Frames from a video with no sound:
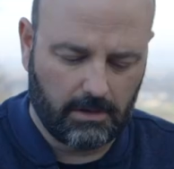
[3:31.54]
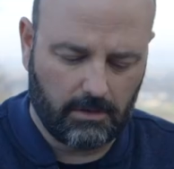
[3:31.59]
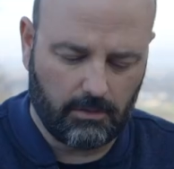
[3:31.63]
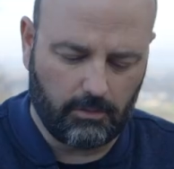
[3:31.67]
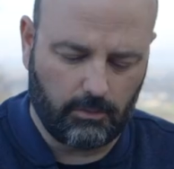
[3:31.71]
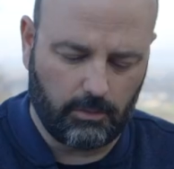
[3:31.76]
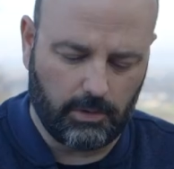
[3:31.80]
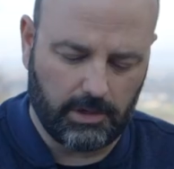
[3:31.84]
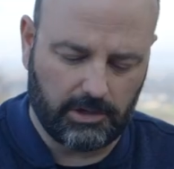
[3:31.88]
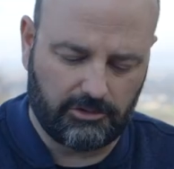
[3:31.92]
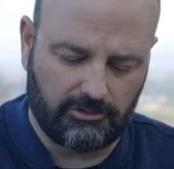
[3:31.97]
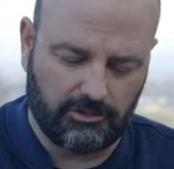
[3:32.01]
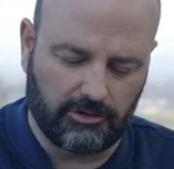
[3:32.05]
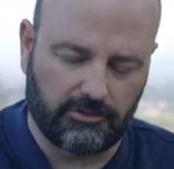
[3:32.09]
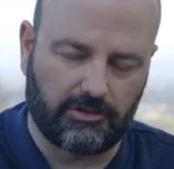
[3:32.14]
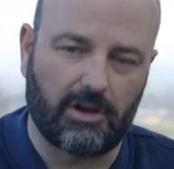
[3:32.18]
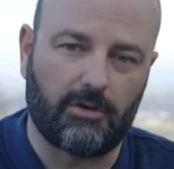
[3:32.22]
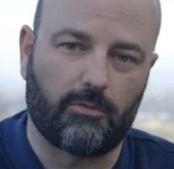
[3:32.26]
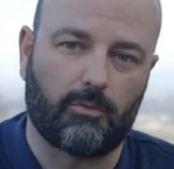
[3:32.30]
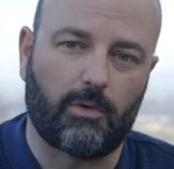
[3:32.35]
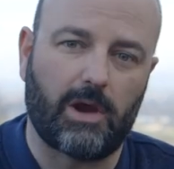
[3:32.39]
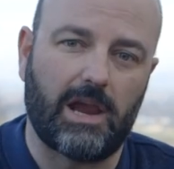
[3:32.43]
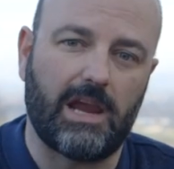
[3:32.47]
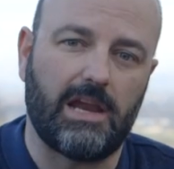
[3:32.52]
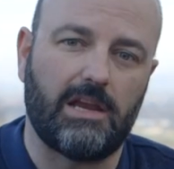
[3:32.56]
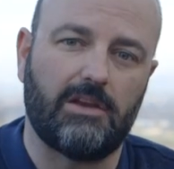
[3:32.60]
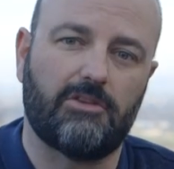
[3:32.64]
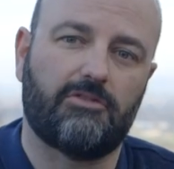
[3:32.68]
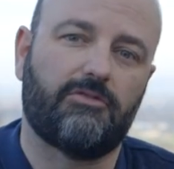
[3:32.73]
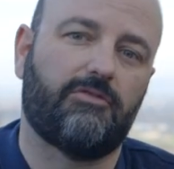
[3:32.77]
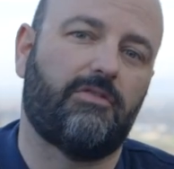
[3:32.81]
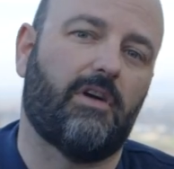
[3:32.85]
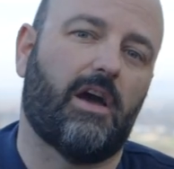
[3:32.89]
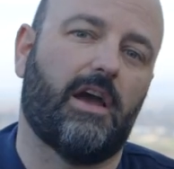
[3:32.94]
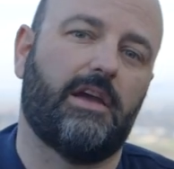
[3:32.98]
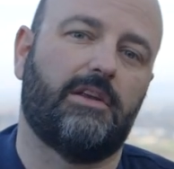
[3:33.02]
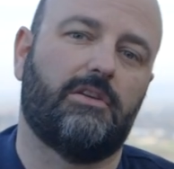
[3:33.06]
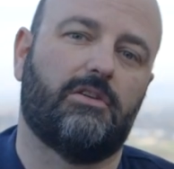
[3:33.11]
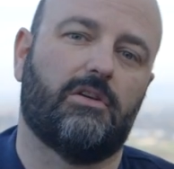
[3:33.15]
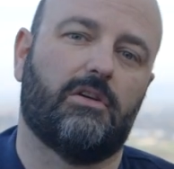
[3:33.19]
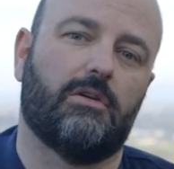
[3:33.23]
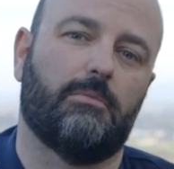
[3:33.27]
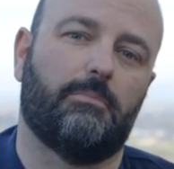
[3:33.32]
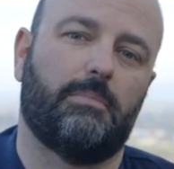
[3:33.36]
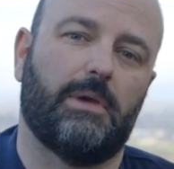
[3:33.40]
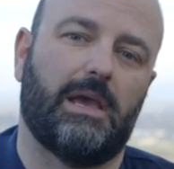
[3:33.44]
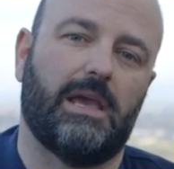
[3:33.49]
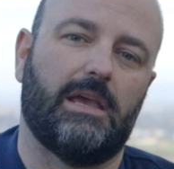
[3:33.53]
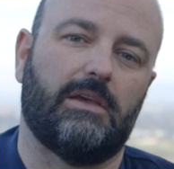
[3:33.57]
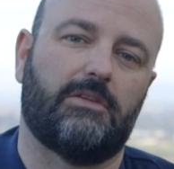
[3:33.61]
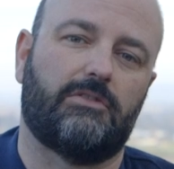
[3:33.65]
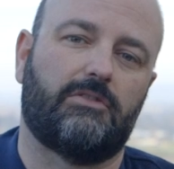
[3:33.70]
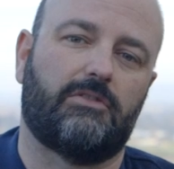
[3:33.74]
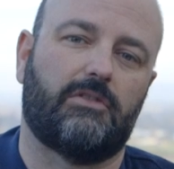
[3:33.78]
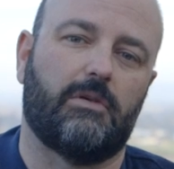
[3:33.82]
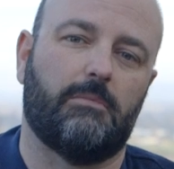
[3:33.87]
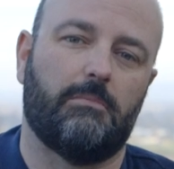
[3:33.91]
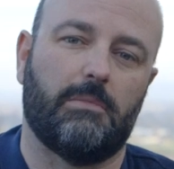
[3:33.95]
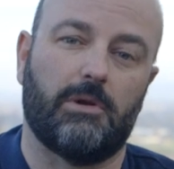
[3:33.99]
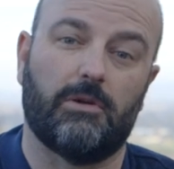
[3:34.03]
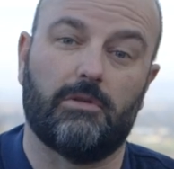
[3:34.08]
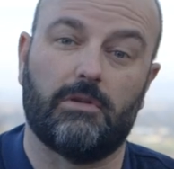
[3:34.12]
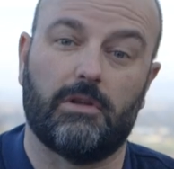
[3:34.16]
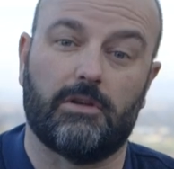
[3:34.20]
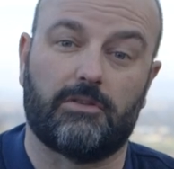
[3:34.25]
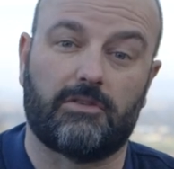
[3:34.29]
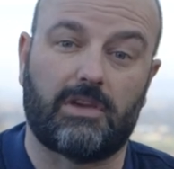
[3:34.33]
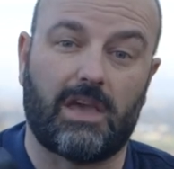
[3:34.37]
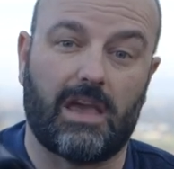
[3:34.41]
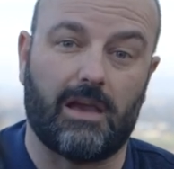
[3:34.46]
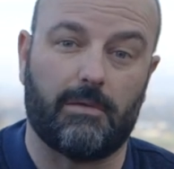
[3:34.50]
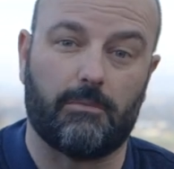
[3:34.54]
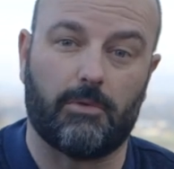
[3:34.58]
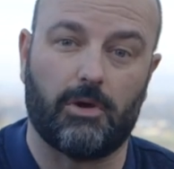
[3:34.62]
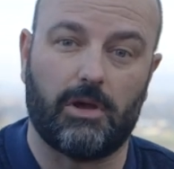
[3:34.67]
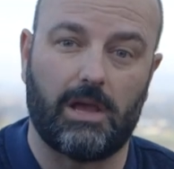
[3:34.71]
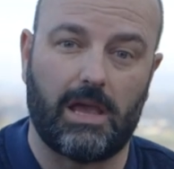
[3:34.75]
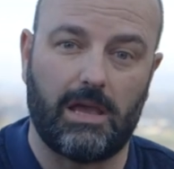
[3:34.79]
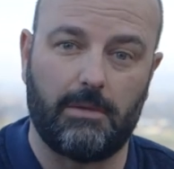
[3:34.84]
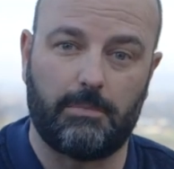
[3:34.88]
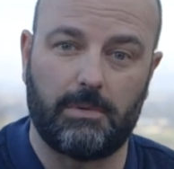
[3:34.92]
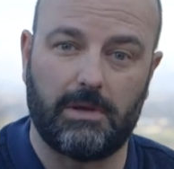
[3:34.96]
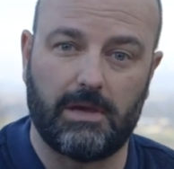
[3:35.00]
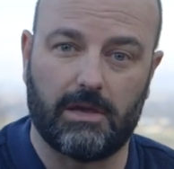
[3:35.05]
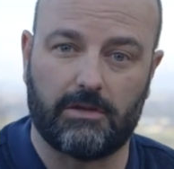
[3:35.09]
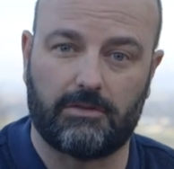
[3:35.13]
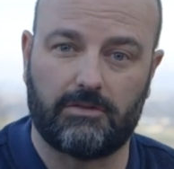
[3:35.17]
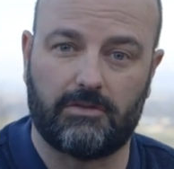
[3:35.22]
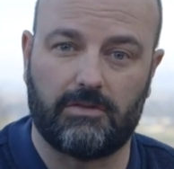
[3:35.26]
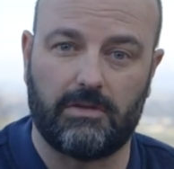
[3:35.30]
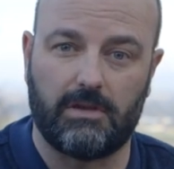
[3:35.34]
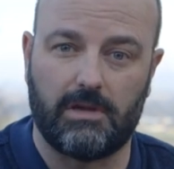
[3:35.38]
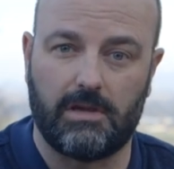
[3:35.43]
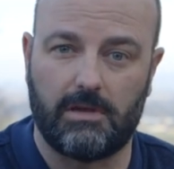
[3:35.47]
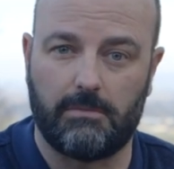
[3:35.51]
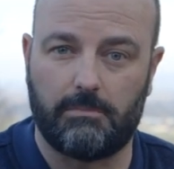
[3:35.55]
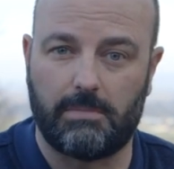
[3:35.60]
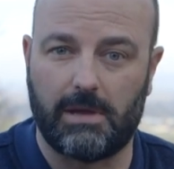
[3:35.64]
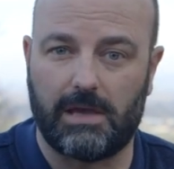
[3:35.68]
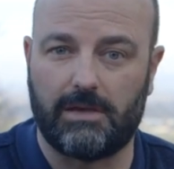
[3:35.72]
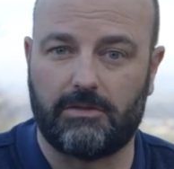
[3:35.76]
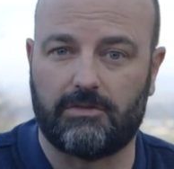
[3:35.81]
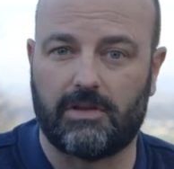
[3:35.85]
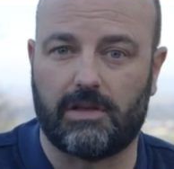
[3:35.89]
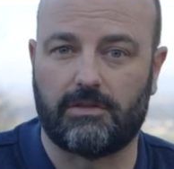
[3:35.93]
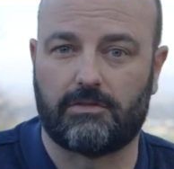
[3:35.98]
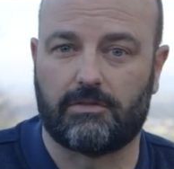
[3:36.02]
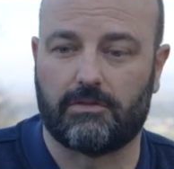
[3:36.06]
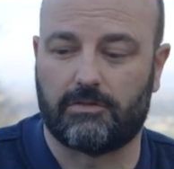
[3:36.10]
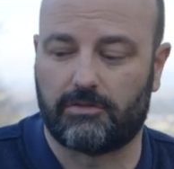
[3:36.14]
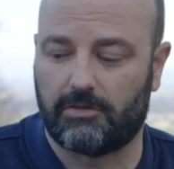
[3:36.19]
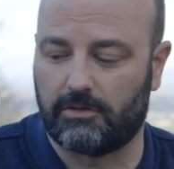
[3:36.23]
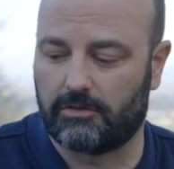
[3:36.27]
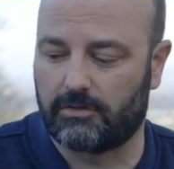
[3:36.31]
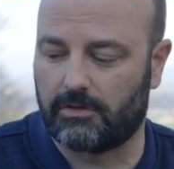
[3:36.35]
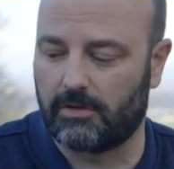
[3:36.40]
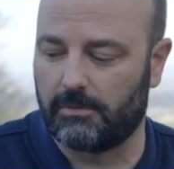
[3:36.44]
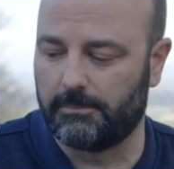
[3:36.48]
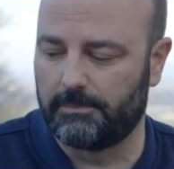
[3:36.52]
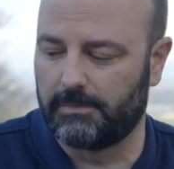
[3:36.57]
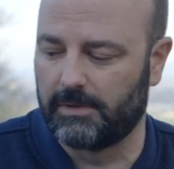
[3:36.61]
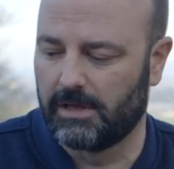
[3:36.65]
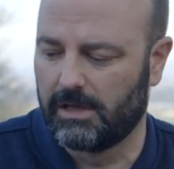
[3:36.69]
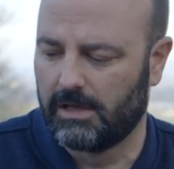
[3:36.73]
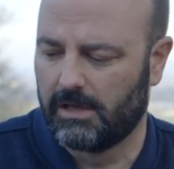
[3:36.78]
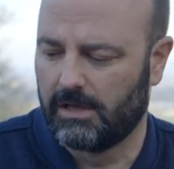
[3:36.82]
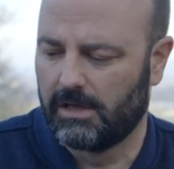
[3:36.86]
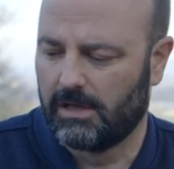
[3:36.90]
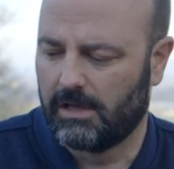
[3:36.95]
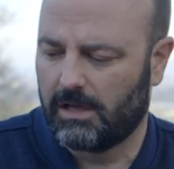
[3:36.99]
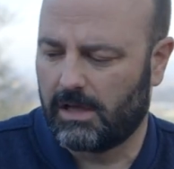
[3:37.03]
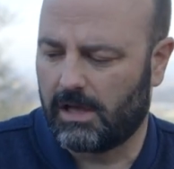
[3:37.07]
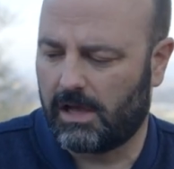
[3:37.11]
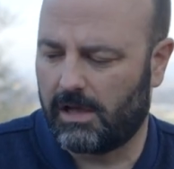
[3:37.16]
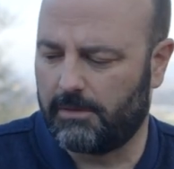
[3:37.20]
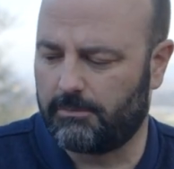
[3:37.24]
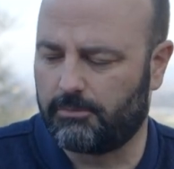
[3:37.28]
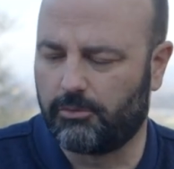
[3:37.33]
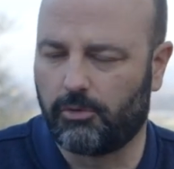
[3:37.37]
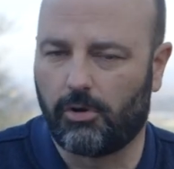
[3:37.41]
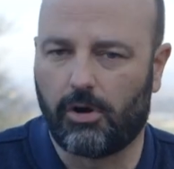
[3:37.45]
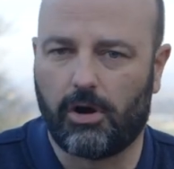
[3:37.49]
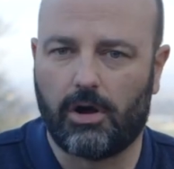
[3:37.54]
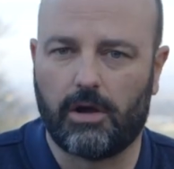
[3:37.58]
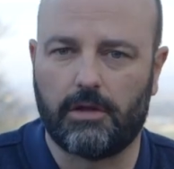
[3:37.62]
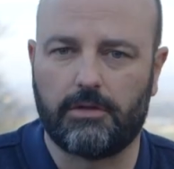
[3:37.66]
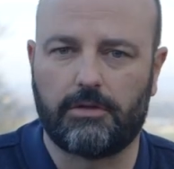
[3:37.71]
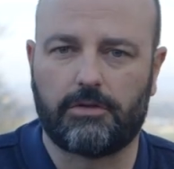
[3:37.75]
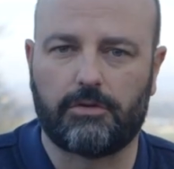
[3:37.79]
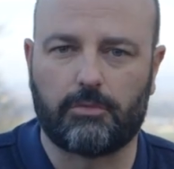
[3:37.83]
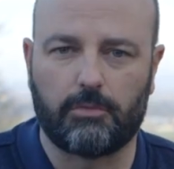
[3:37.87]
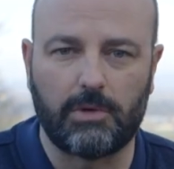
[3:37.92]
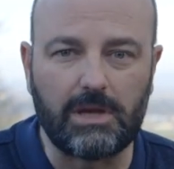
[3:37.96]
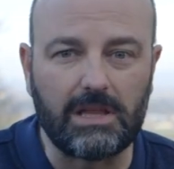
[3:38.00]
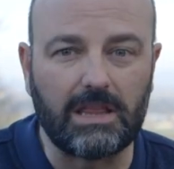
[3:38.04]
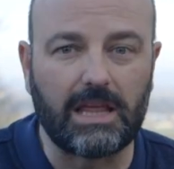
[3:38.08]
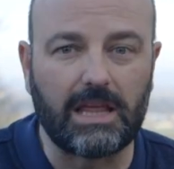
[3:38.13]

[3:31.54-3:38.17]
which is a rangefinder-based mirrorless camera, APS-C based sensor system. I brought 3